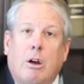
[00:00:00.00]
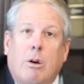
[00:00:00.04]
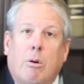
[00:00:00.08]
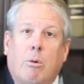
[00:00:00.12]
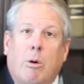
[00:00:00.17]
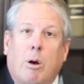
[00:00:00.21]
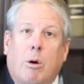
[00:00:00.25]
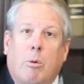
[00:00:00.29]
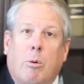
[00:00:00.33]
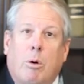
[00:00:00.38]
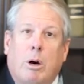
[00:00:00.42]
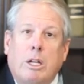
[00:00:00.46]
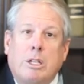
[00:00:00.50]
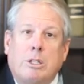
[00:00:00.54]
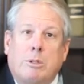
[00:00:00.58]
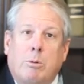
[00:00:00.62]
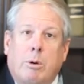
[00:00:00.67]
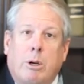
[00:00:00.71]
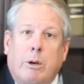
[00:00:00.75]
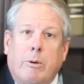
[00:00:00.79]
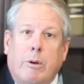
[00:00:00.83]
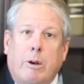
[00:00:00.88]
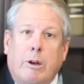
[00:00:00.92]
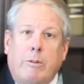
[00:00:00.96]
Well, once
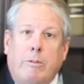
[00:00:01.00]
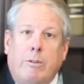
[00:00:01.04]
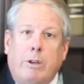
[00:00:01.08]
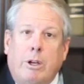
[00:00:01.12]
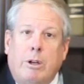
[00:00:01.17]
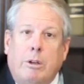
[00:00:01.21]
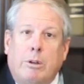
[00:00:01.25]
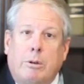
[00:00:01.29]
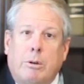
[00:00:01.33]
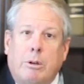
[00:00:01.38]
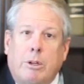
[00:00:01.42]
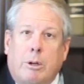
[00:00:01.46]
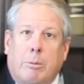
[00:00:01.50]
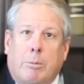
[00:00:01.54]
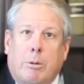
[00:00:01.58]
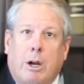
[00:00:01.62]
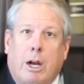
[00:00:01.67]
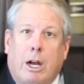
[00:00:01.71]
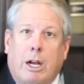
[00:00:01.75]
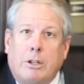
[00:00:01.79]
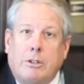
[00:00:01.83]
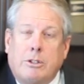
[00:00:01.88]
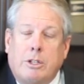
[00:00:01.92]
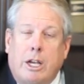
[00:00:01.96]
we reviewed through the
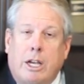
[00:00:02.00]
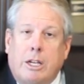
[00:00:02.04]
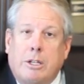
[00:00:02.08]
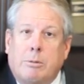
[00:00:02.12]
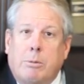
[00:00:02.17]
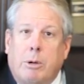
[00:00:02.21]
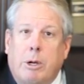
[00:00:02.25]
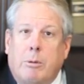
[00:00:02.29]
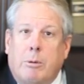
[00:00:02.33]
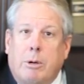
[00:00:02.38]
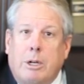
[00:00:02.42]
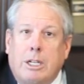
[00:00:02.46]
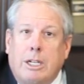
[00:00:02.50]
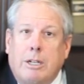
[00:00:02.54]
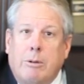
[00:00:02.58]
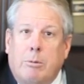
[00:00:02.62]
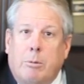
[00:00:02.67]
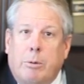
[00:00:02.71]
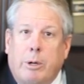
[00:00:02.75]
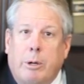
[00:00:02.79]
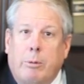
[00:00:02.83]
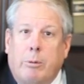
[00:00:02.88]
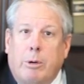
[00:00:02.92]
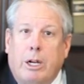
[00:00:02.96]
process, we
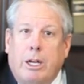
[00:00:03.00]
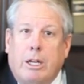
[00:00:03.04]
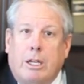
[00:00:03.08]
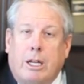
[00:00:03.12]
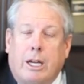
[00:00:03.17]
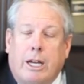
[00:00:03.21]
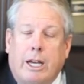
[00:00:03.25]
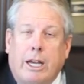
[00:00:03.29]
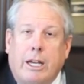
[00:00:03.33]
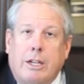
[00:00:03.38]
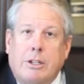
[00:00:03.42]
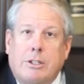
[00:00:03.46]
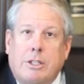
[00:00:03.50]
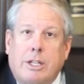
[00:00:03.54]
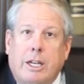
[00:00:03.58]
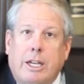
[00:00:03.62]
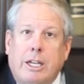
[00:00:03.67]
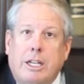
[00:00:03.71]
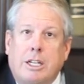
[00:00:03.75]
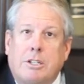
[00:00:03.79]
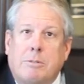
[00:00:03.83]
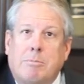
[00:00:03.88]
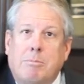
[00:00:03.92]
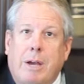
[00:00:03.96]
realized that
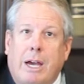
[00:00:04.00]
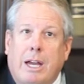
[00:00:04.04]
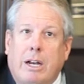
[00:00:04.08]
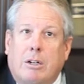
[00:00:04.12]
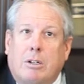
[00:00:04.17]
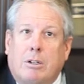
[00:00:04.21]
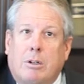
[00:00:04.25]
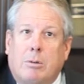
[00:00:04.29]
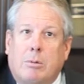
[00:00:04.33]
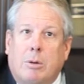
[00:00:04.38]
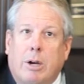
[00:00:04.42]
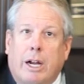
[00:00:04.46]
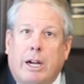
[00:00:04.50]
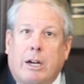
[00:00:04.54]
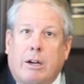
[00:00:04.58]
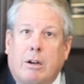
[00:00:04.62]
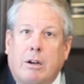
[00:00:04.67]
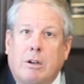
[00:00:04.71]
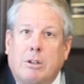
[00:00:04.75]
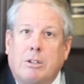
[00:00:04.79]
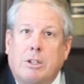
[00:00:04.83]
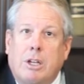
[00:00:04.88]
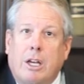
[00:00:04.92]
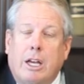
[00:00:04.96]
his medical
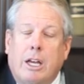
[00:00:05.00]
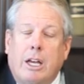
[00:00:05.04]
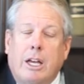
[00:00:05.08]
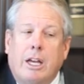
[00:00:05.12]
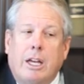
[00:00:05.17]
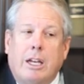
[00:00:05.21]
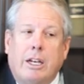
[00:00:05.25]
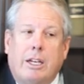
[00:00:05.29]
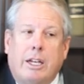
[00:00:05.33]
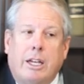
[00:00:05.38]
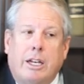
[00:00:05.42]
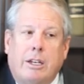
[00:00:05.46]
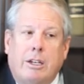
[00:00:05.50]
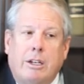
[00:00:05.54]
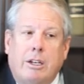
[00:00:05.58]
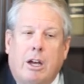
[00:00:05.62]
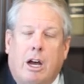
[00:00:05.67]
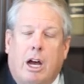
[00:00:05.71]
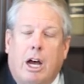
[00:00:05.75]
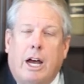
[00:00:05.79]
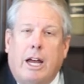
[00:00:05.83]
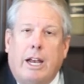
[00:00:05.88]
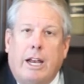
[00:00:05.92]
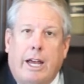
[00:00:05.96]
records did
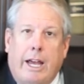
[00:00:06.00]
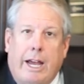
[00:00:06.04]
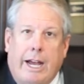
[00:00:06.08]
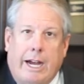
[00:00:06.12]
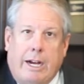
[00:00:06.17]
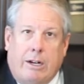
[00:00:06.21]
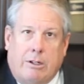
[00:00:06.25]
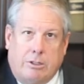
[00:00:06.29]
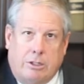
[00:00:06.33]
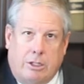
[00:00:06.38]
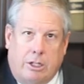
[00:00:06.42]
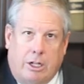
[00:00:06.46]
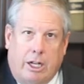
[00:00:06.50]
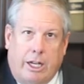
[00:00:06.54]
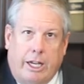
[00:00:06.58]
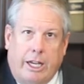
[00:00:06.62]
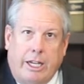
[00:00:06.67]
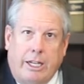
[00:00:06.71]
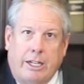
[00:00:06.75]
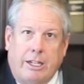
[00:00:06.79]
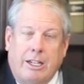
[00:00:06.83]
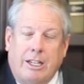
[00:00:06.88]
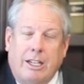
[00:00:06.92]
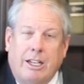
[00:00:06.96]
not
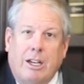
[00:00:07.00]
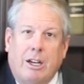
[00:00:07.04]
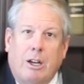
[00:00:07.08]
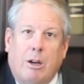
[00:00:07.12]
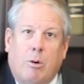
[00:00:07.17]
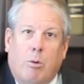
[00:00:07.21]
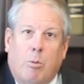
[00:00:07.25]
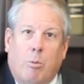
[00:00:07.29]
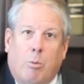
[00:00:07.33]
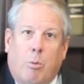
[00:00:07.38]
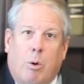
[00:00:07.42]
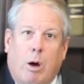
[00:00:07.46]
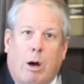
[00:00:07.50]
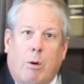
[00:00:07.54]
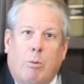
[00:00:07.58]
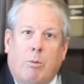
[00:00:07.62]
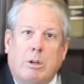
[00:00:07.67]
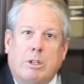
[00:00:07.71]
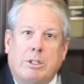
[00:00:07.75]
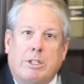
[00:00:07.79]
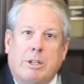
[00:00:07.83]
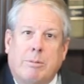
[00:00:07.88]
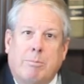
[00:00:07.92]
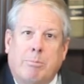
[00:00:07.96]
outline what
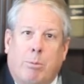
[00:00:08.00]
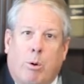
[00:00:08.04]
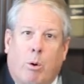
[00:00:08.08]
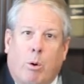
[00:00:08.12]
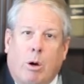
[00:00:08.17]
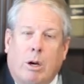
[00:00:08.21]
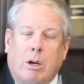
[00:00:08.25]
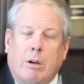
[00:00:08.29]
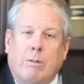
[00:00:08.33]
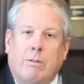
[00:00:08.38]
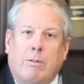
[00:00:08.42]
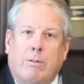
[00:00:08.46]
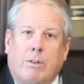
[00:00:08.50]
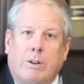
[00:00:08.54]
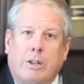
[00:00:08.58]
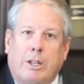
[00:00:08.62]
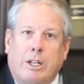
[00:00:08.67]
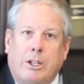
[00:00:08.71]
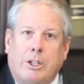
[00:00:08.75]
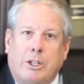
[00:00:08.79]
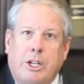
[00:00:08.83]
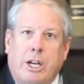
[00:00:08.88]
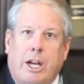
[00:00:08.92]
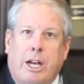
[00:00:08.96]
was important for
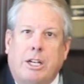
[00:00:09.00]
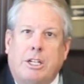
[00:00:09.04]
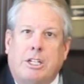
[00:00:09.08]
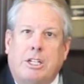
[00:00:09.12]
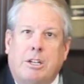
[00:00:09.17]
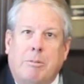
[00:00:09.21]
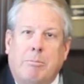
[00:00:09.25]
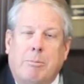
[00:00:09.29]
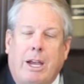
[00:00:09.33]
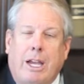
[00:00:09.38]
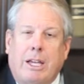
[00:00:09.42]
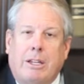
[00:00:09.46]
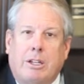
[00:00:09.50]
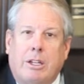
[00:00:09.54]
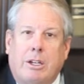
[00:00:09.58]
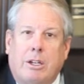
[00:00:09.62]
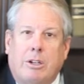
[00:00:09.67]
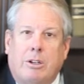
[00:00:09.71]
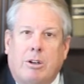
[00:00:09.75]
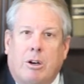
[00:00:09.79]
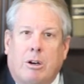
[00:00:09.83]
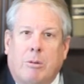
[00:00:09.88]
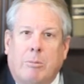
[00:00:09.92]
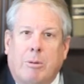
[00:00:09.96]
the judge to make the
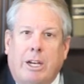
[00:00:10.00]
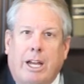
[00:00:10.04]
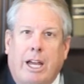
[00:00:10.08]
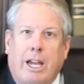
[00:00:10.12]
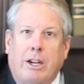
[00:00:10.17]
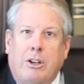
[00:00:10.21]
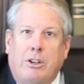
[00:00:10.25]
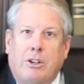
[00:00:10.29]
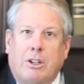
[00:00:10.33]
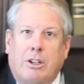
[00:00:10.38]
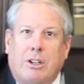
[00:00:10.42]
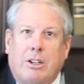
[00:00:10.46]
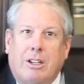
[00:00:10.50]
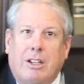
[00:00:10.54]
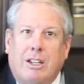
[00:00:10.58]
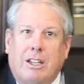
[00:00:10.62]
determination.